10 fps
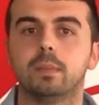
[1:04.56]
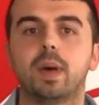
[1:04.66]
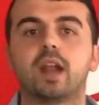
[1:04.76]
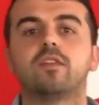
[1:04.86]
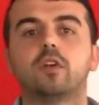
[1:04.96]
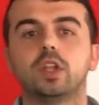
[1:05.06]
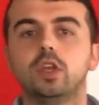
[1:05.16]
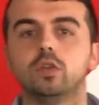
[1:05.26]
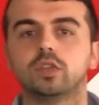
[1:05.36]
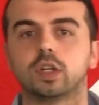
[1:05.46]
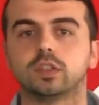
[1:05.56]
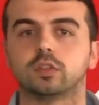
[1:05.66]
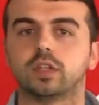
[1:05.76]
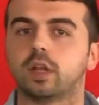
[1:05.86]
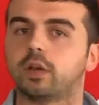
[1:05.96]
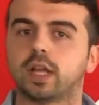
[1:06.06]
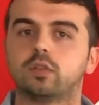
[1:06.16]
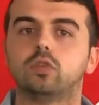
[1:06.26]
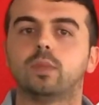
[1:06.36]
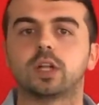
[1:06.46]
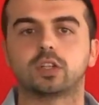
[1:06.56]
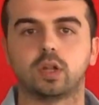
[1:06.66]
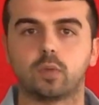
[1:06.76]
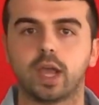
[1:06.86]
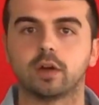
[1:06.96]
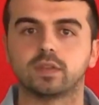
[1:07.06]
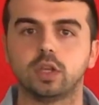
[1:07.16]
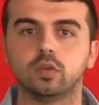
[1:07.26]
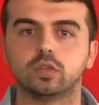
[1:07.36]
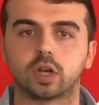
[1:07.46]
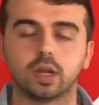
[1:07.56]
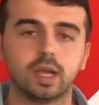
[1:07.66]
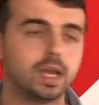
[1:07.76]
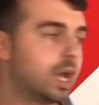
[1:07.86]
better for the user, so they don't get too much in the way of the user.